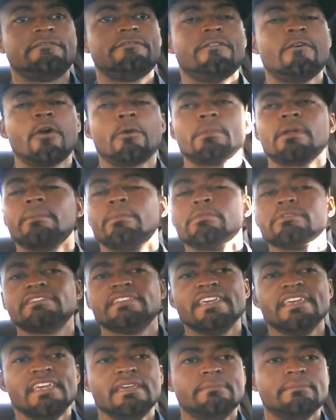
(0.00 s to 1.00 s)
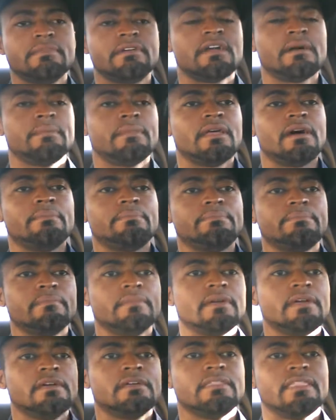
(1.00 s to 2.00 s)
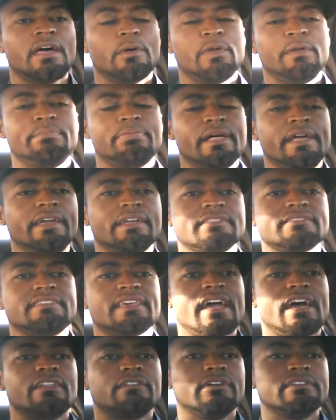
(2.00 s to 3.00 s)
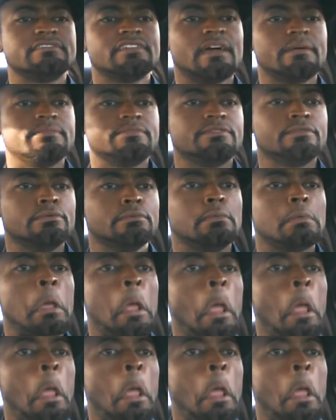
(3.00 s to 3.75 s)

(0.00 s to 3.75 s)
formidable team coming up that we play in Seattle anytime soon.